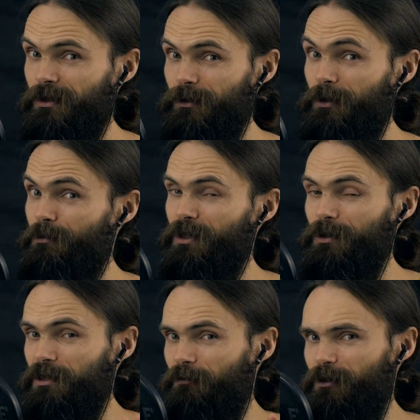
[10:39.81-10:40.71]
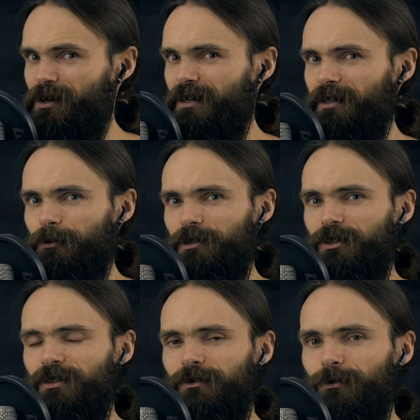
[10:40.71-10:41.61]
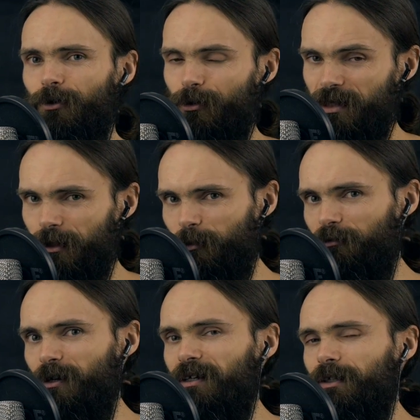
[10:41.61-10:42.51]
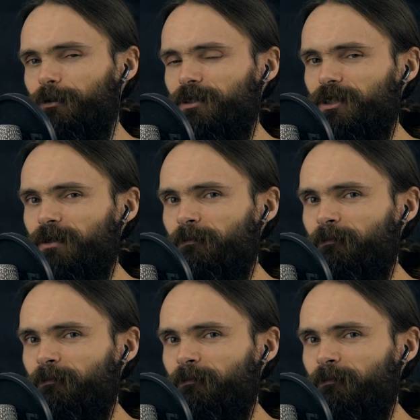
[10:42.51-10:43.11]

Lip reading: to the melody of a language, to the rhythm of a language.